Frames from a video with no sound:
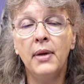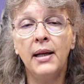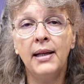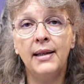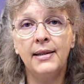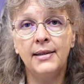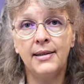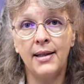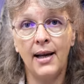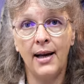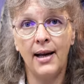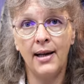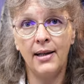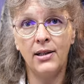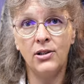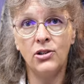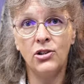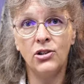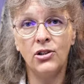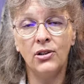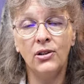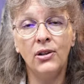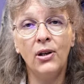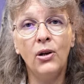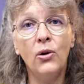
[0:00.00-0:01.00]

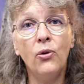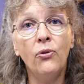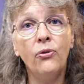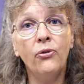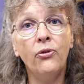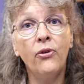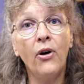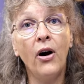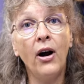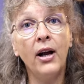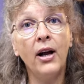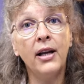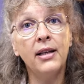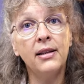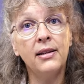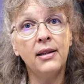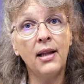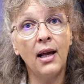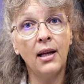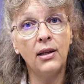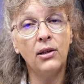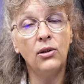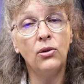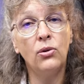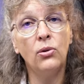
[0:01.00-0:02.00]
meditation, you find
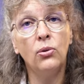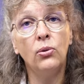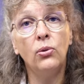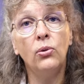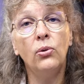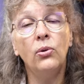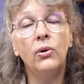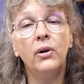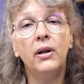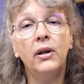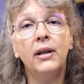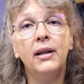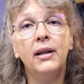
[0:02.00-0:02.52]
that door